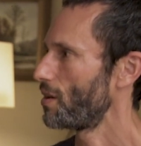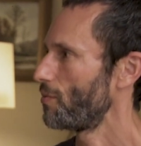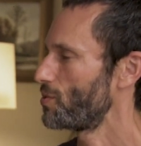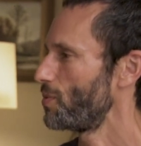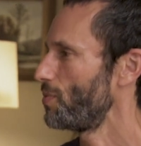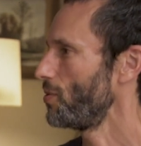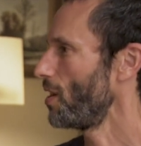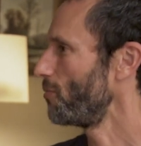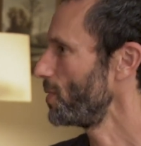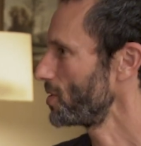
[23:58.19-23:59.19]
which would put you
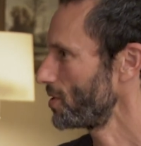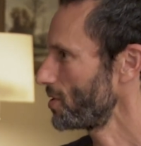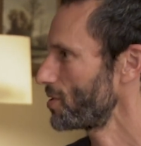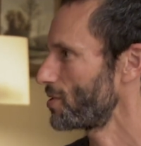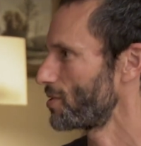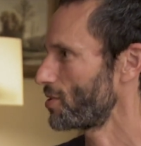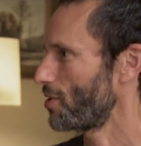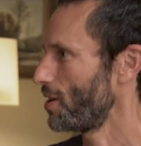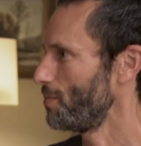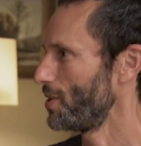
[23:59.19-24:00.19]
out of business,
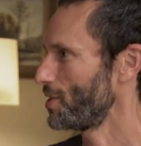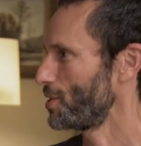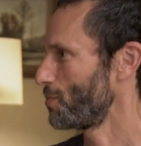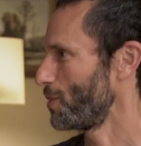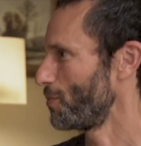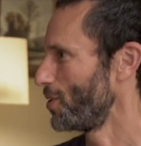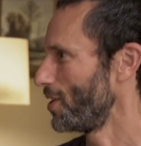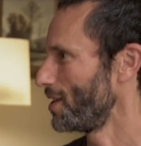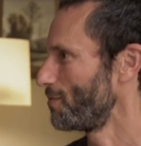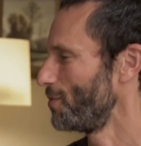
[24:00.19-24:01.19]
sorry, but this is what we're uh,